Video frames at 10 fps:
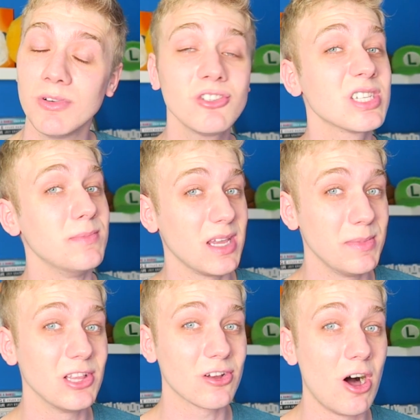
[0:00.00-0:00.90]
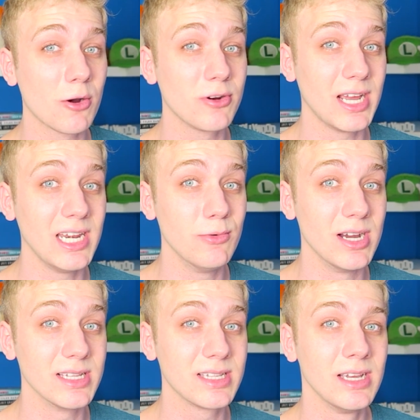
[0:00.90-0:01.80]
will just make me look awkward
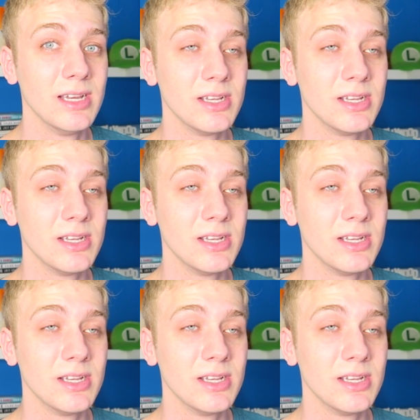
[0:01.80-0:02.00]
anyways.